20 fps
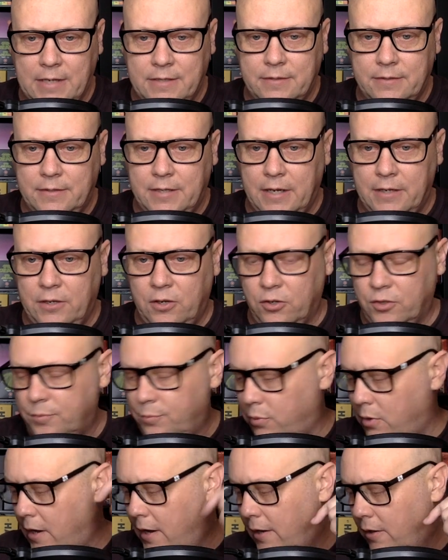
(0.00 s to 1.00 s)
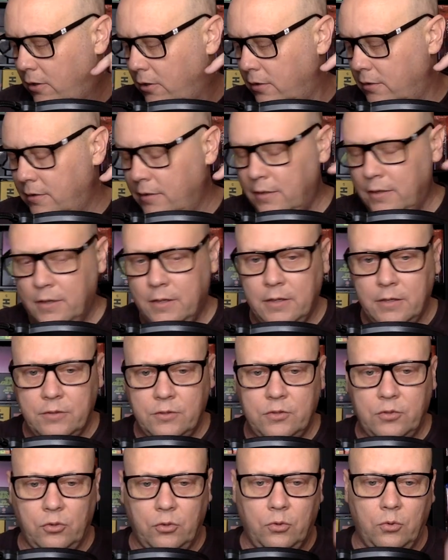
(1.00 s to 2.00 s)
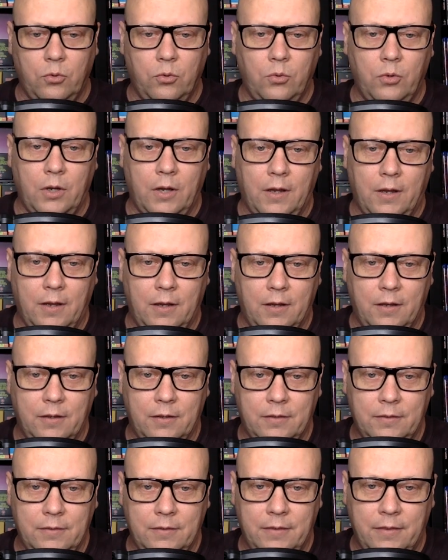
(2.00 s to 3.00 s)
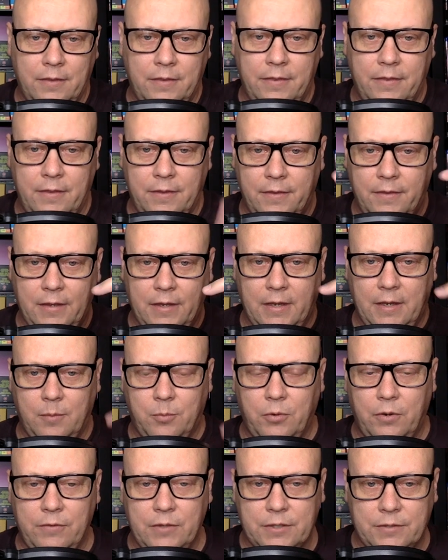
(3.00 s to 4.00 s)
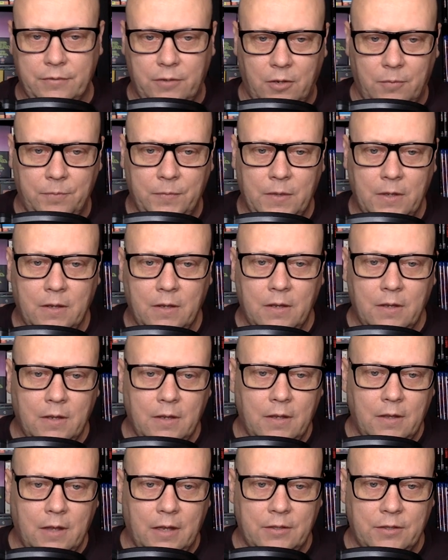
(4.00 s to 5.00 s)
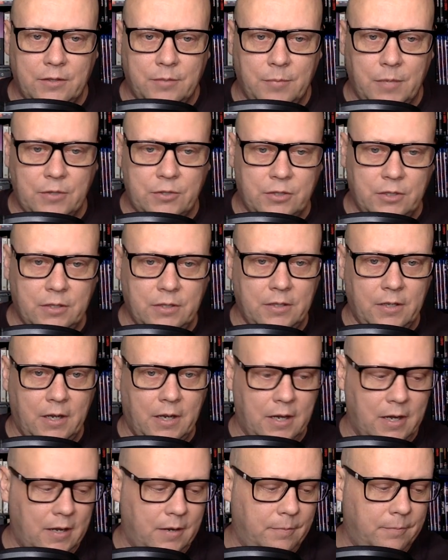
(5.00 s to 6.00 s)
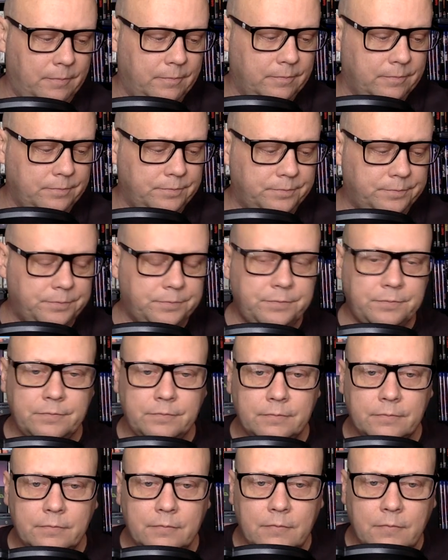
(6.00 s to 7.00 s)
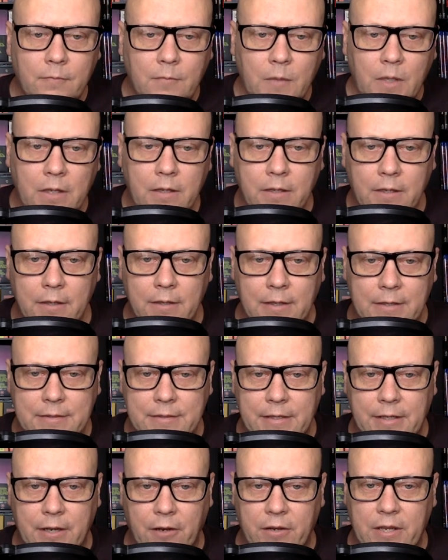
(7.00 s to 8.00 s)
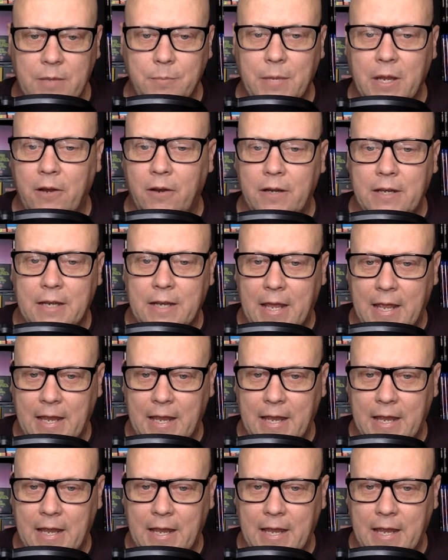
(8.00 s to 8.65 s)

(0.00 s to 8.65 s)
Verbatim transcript: uh, 10 years prior to uh, the previous film I just mentioned. Um, Let's see here. He married in